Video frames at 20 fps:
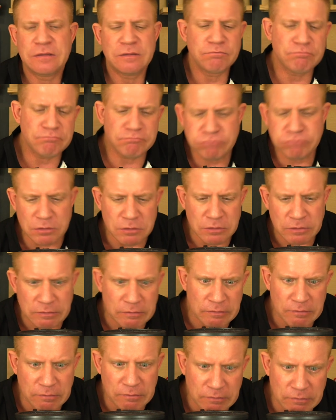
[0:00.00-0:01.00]

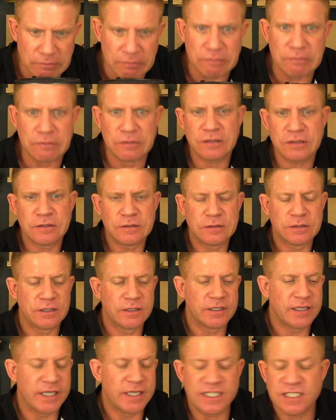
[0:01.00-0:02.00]
boo.
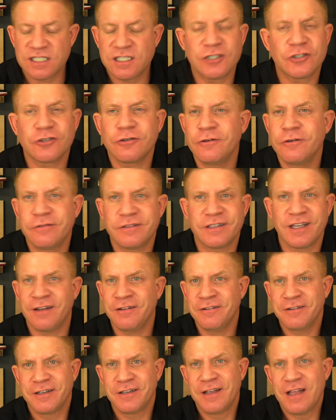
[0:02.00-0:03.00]
It's the truth,
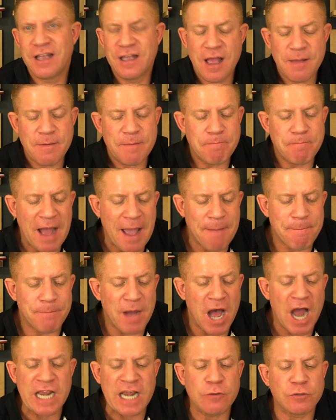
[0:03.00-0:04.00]
though. My
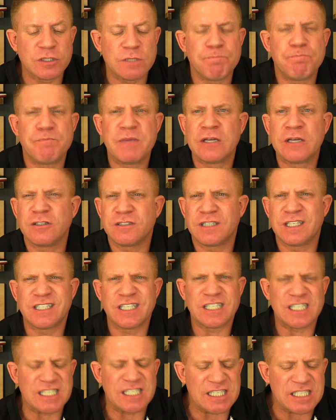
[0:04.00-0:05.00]
body was built to
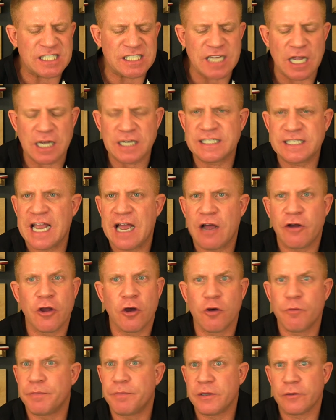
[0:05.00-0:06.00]
just suck down
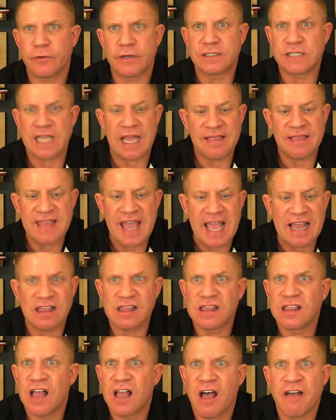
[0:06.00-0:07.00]
opioids and they
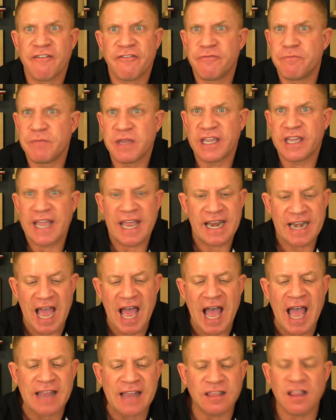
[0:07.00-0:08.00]
love me and
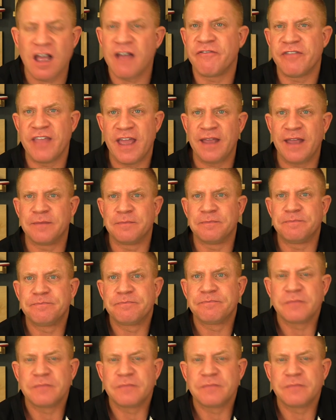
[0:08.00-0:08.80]
I love them.